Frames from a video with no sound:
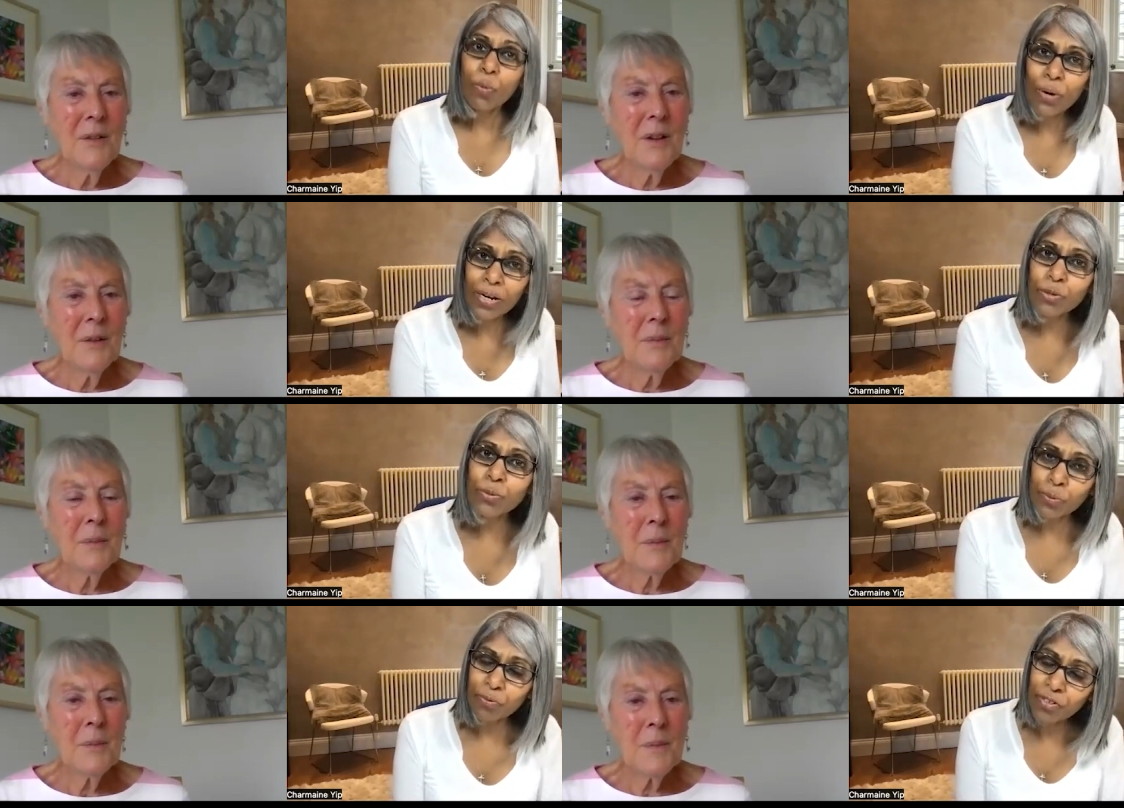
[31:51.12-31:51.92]
Speaker 1: when
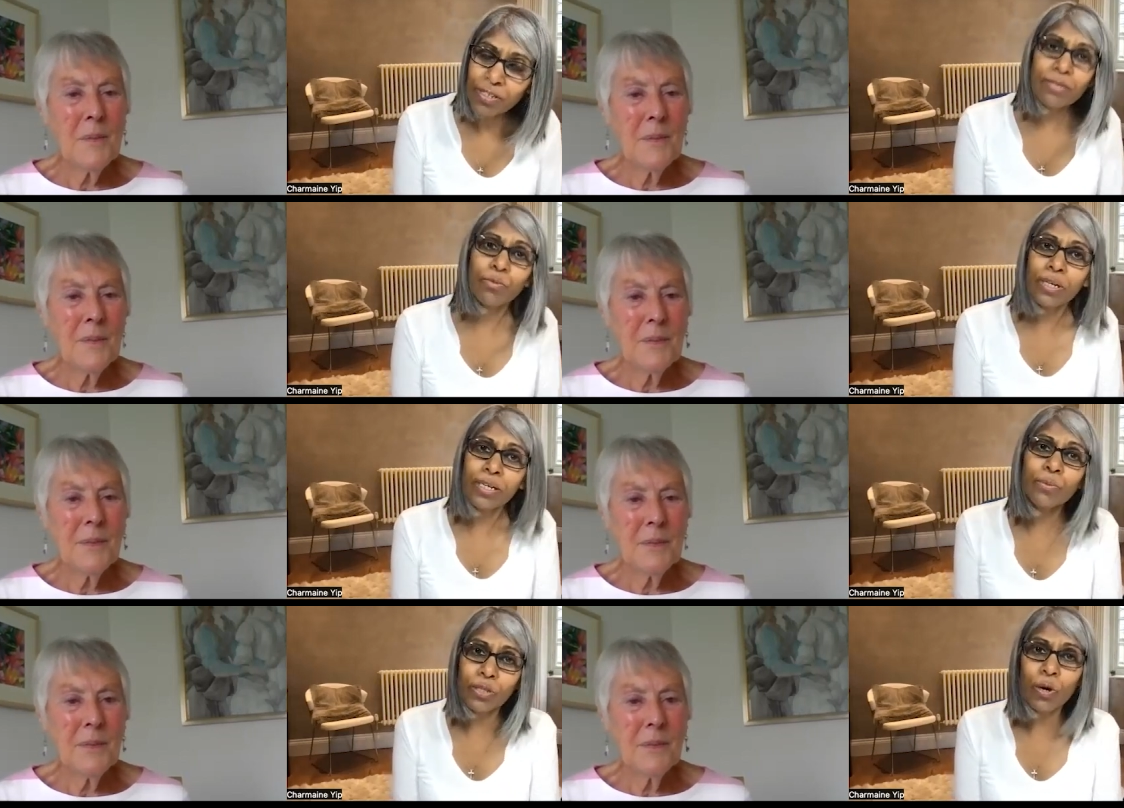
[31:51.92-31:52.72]
you were first
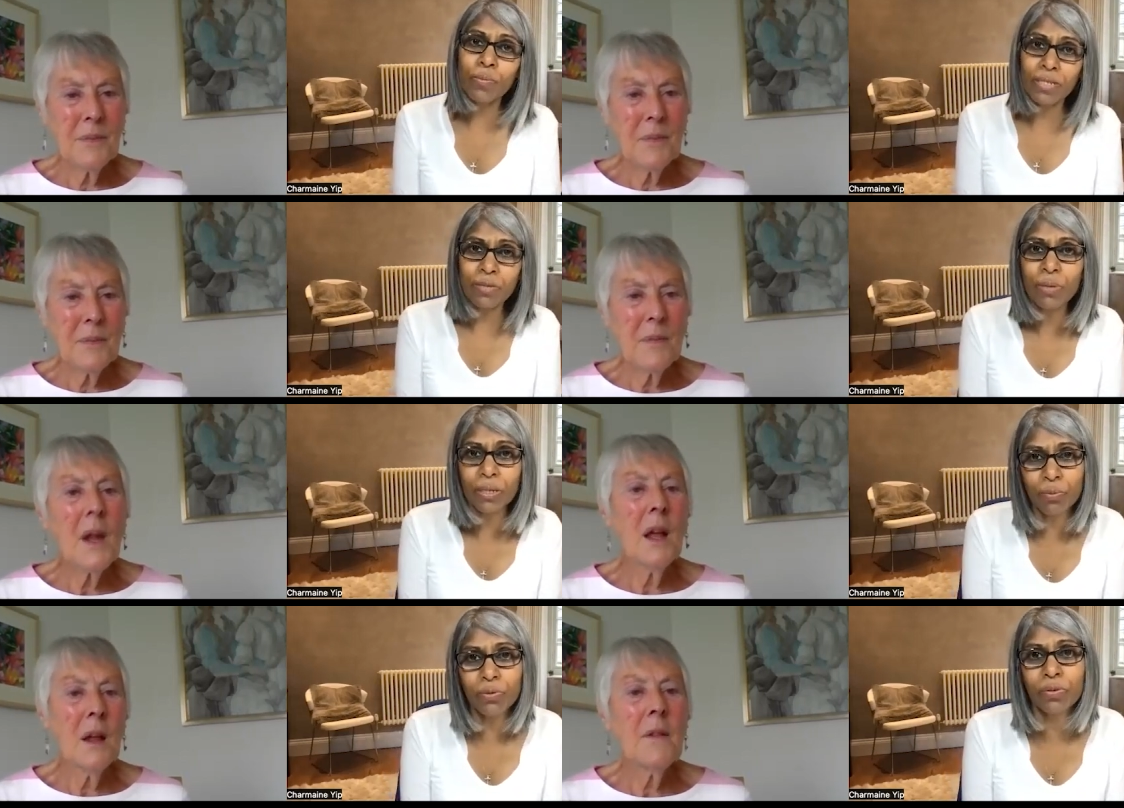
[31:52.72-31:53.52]
working with homeless
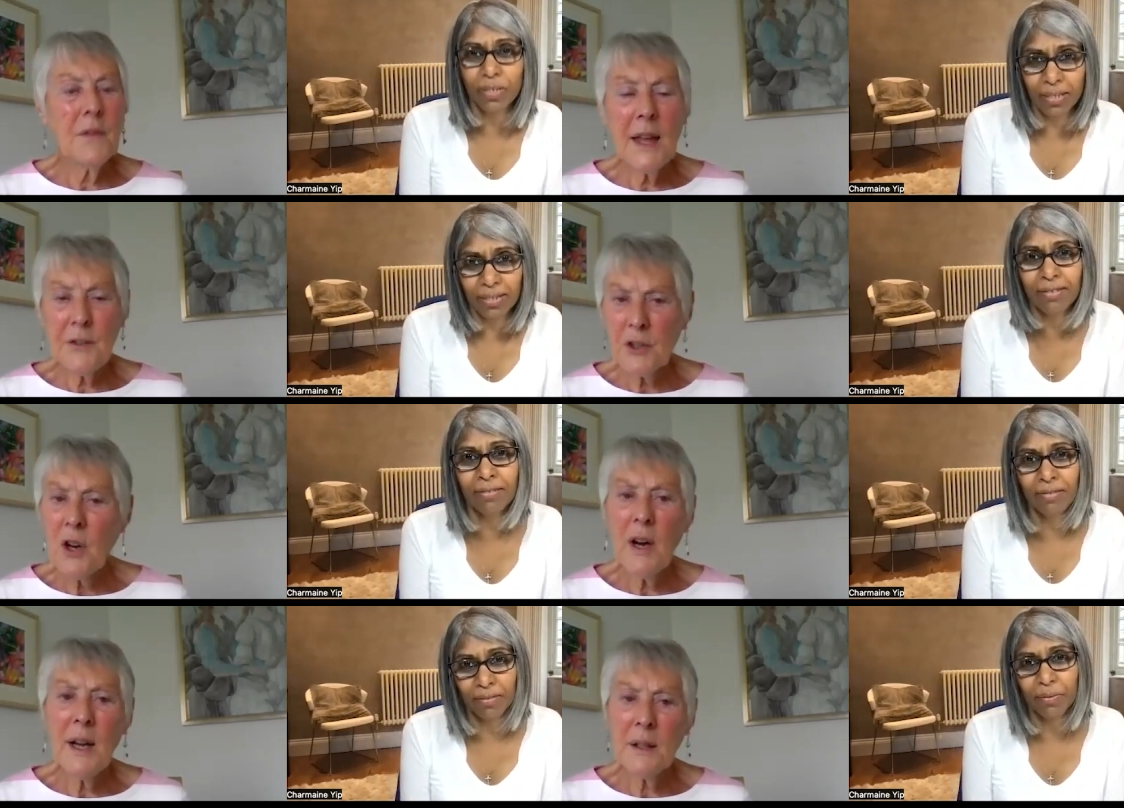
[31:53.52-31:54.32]
people.
Speaker 2: That's
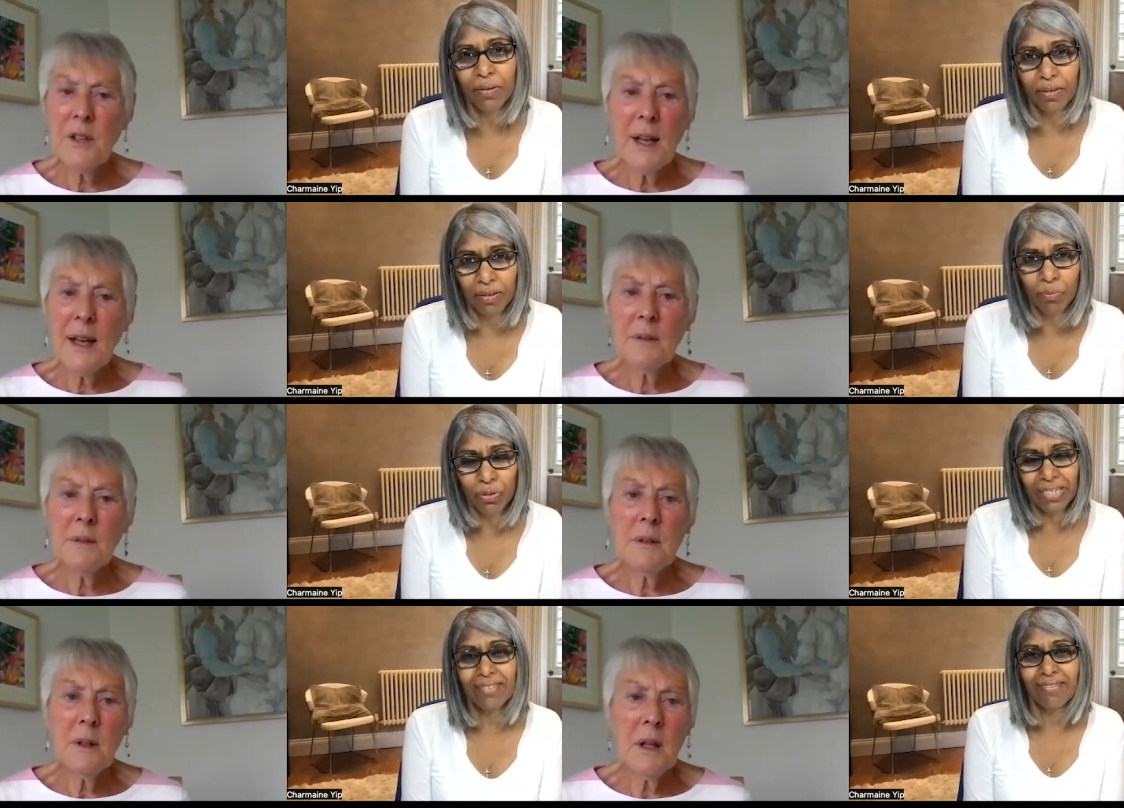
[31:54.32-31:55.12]
in, correct,
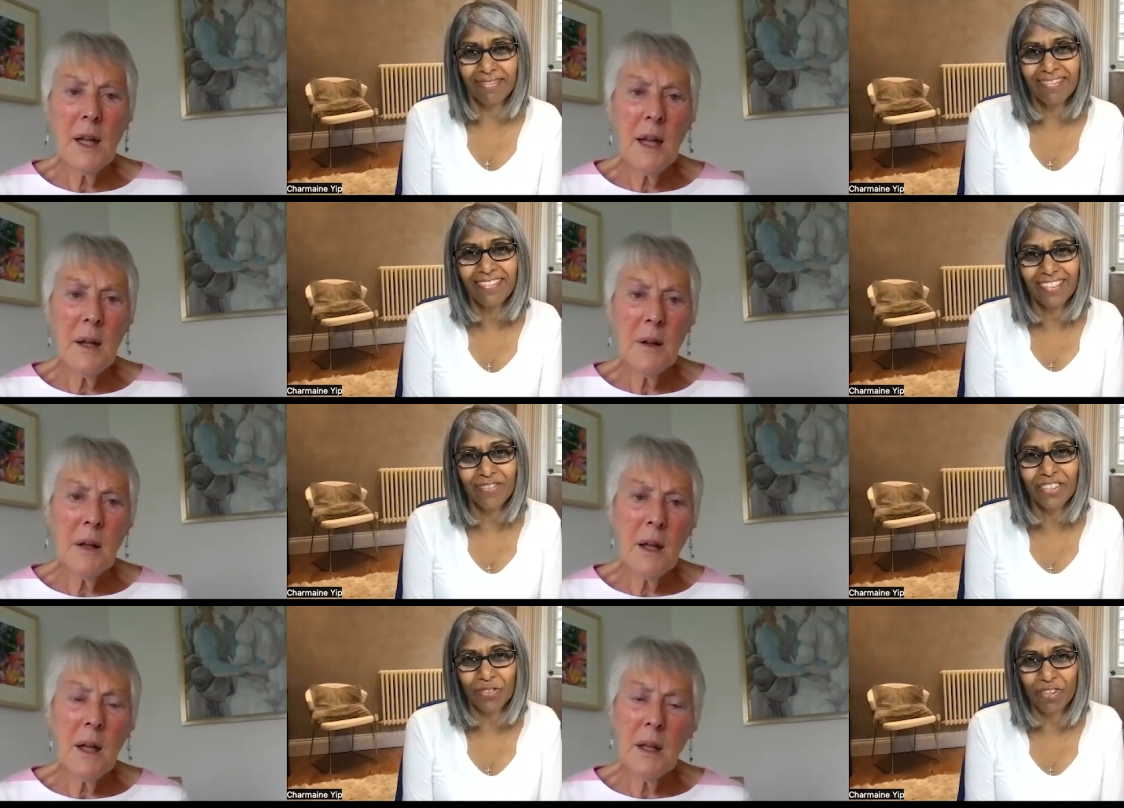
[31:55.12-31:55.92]
yeah.
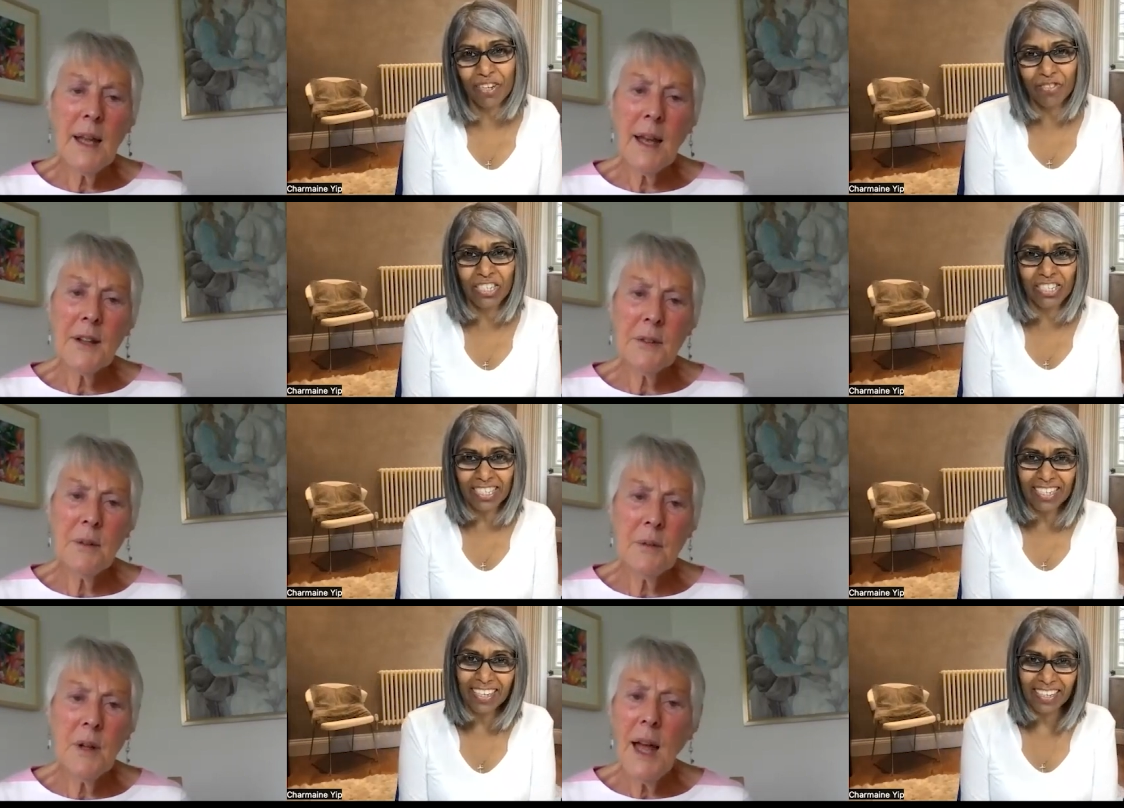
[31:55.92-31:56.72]
Speaker 1: The first five yes.
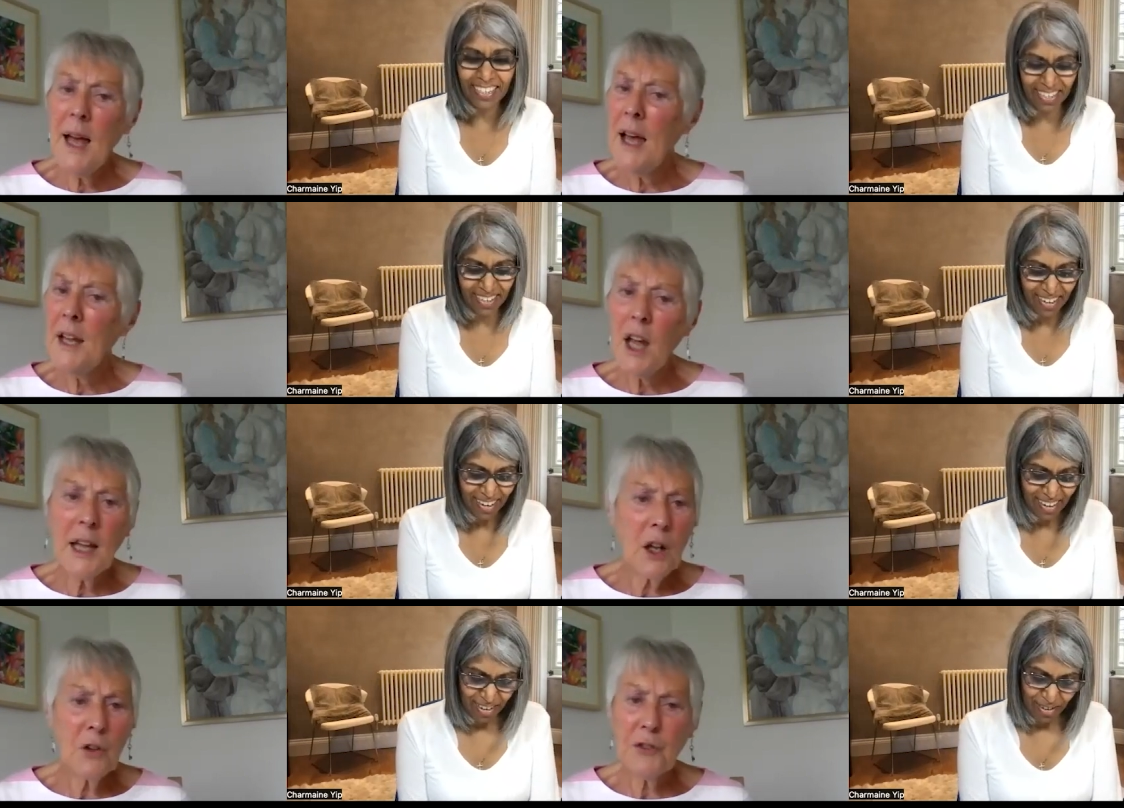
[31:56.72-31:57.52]
years.
Speaker 2: And
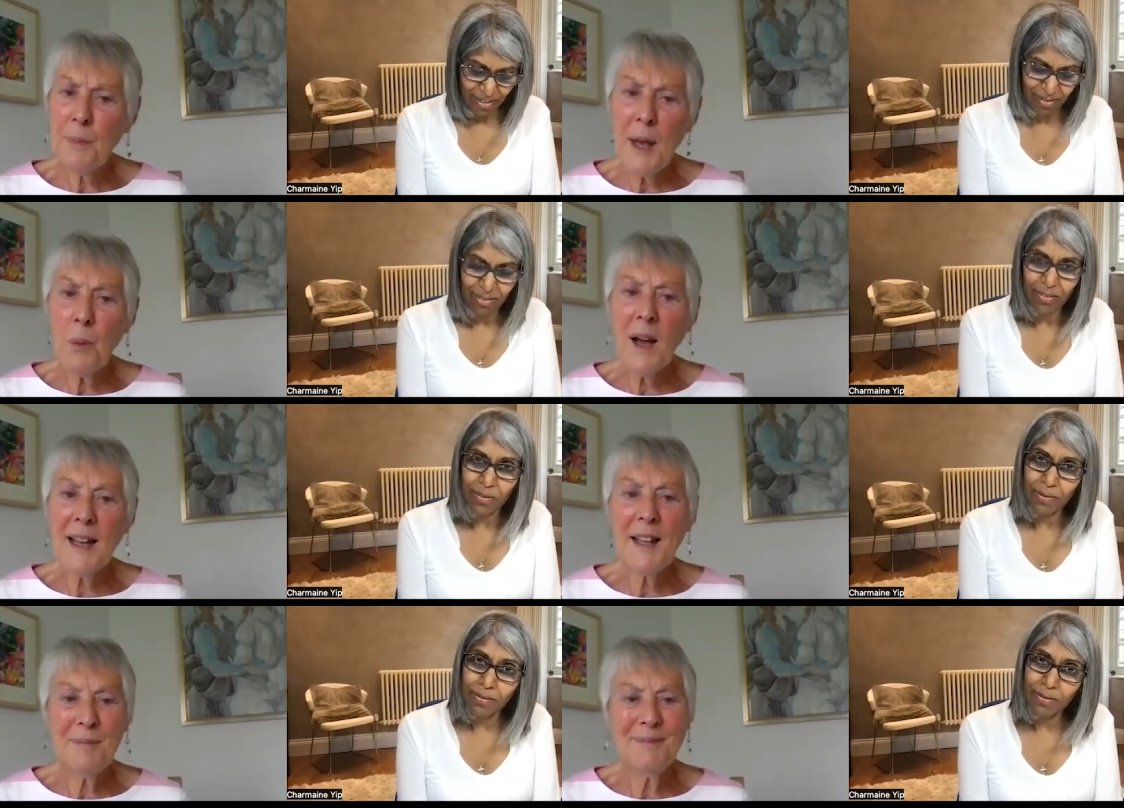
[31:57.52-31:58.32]
I lost my
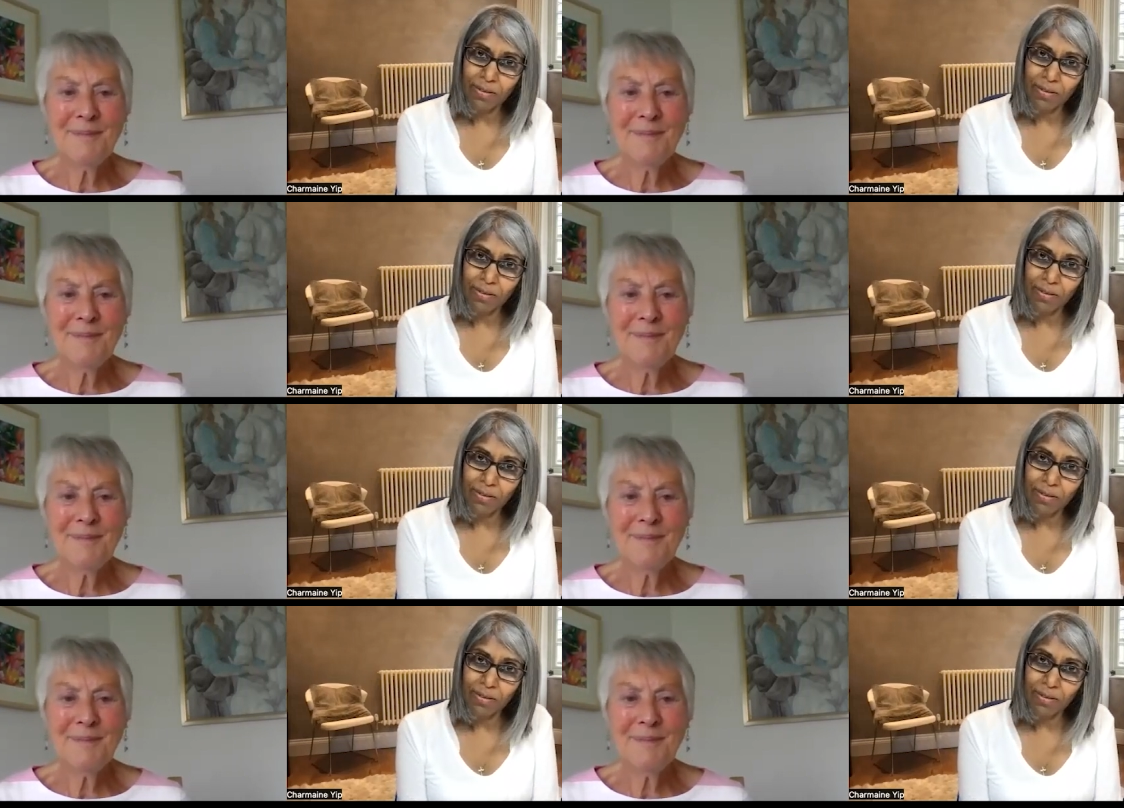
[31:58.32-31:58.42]
way.